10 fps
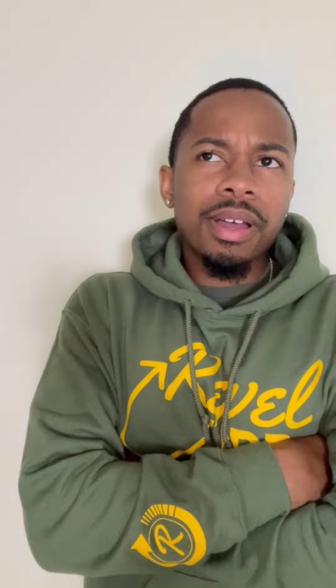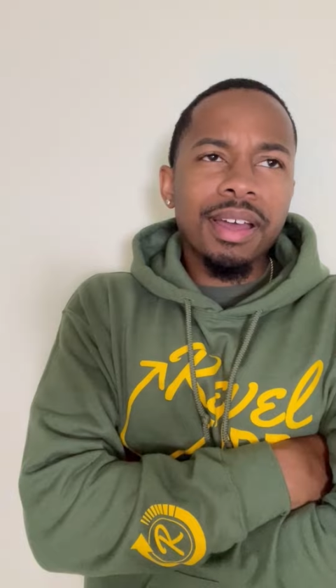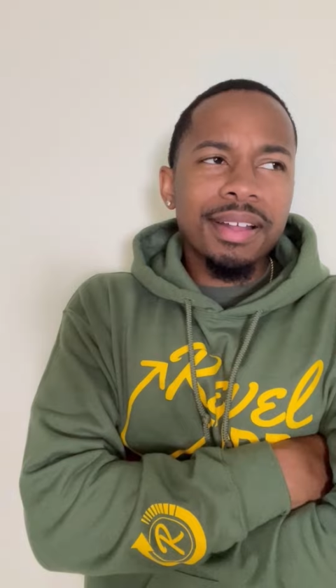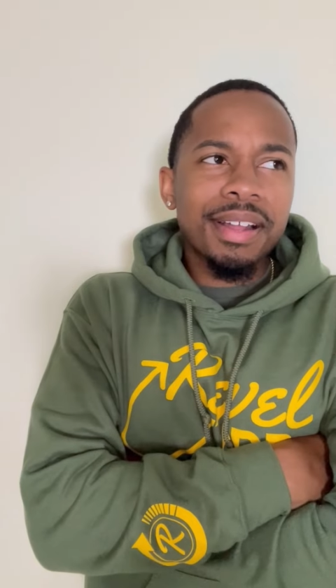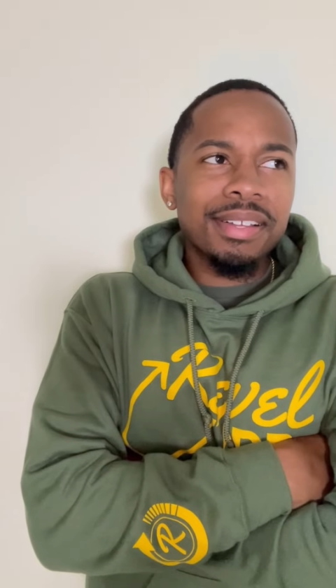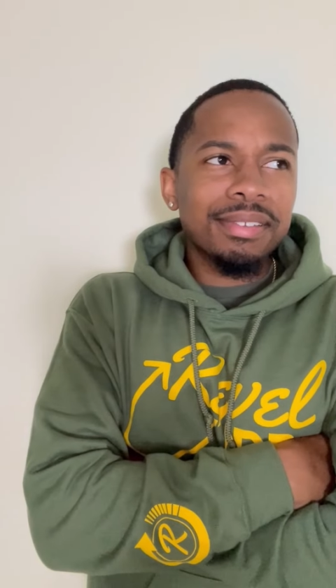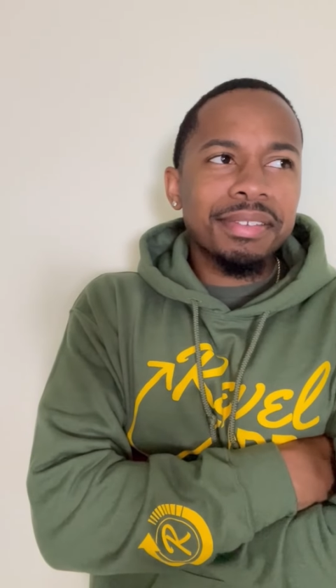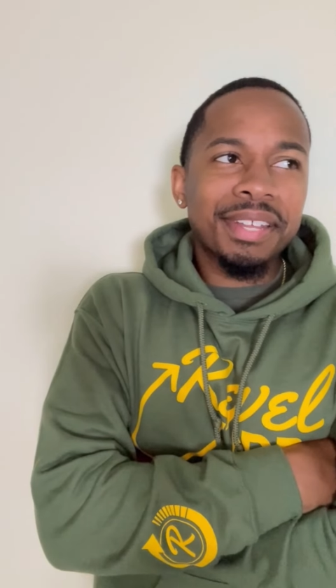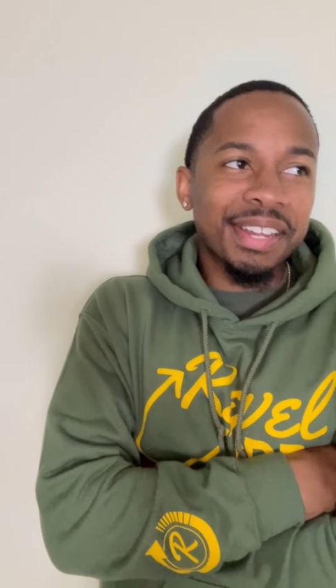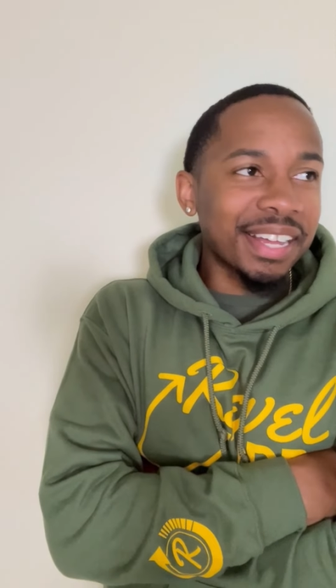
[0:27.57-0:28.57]
Okay,
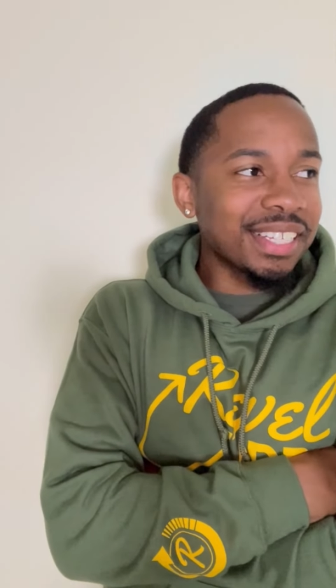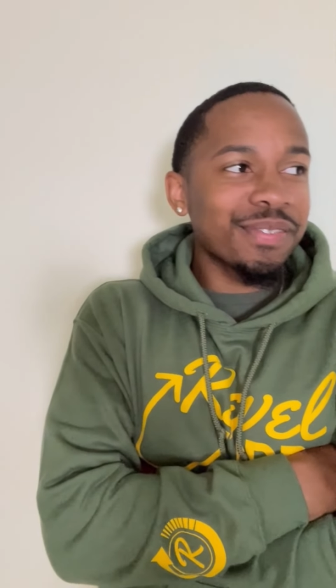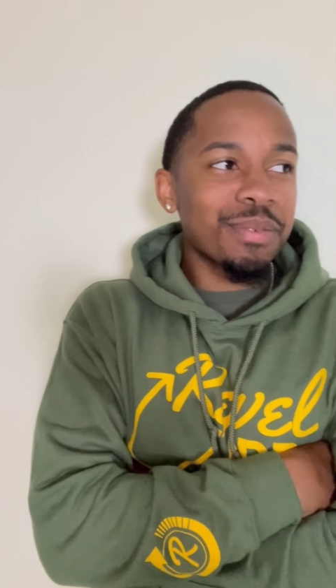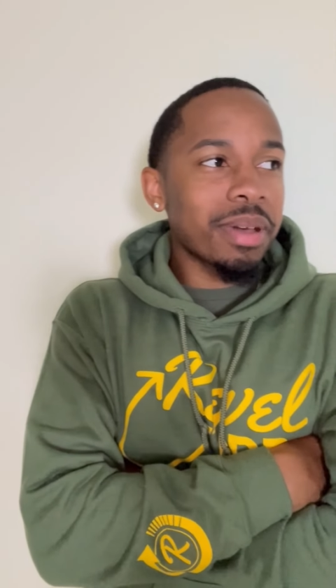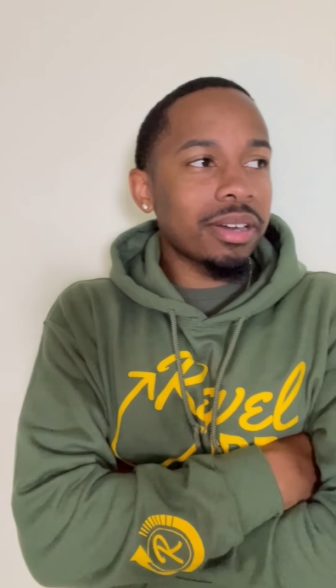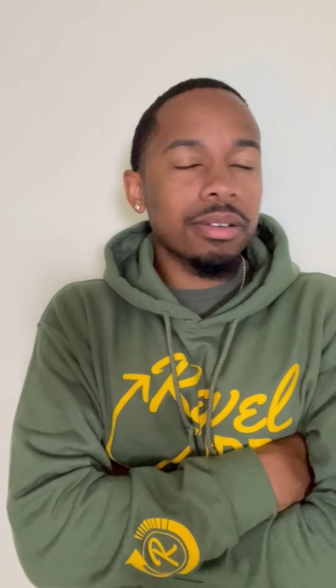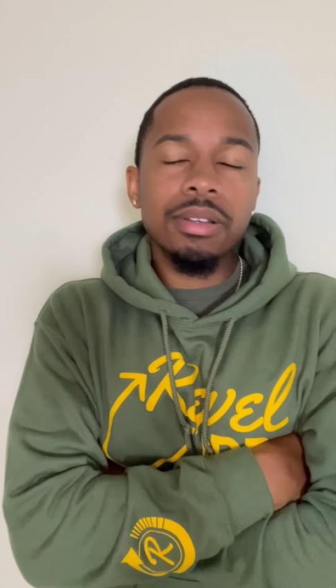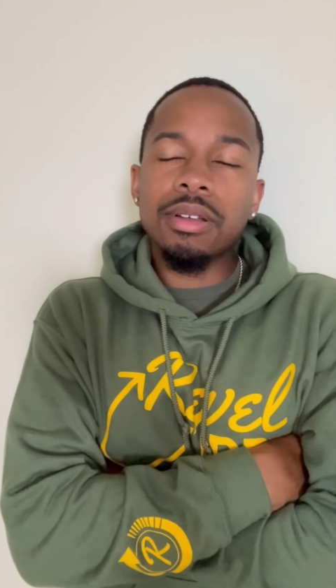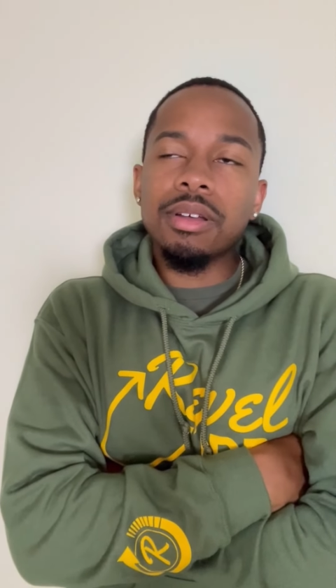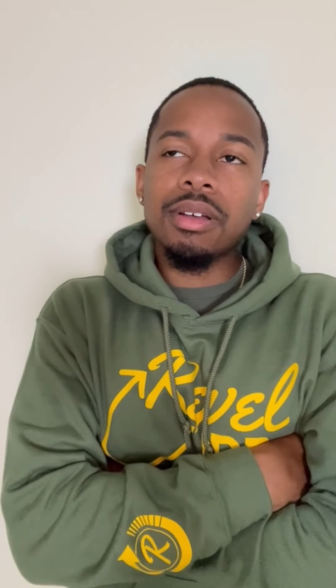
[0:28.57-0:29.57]
that's even better.
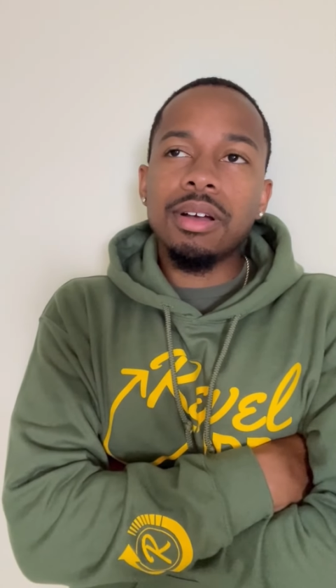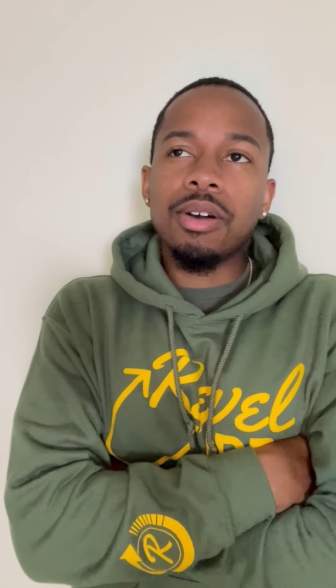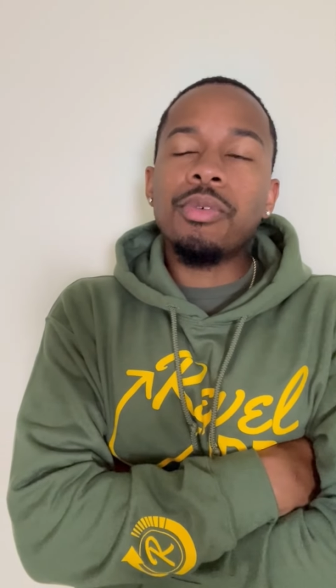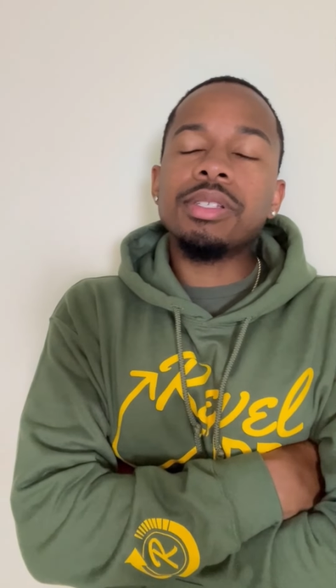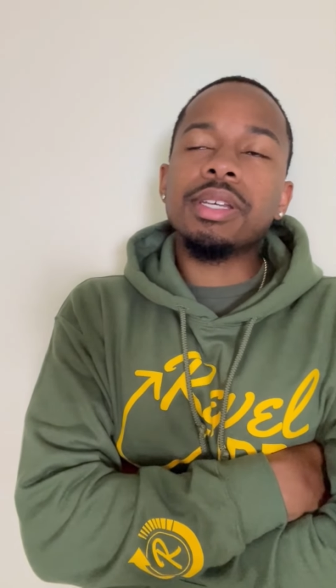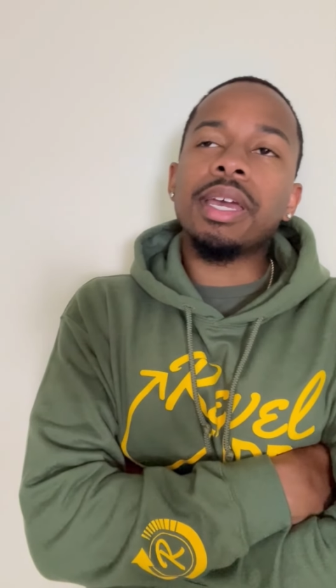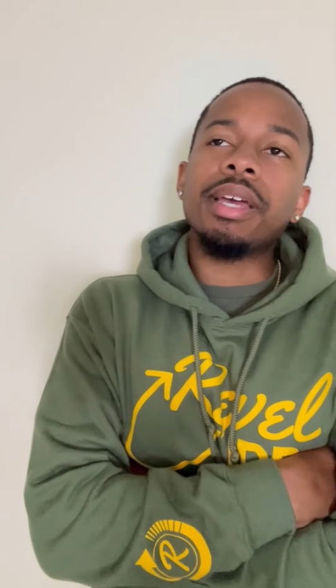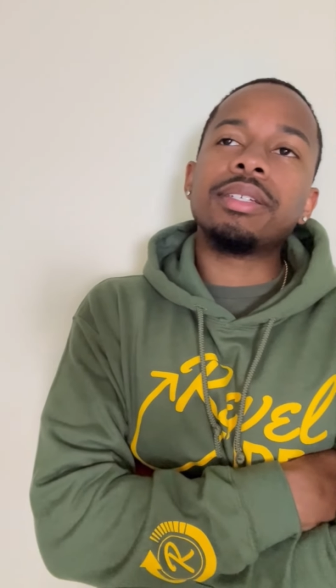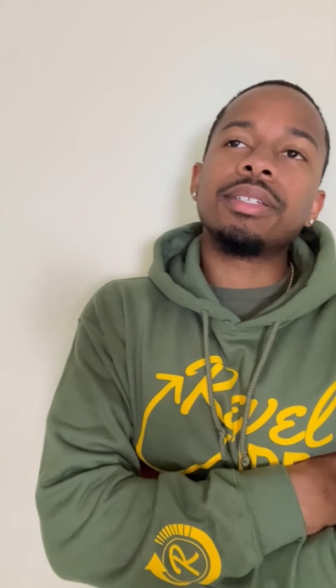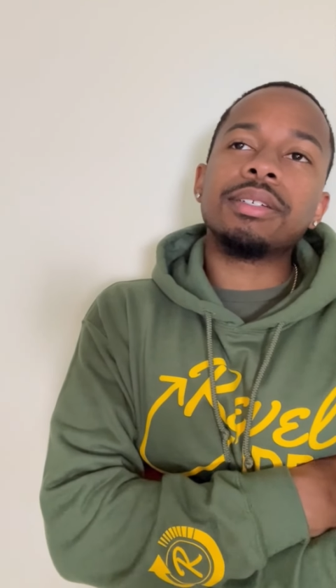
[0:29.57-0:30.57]
What's the catch?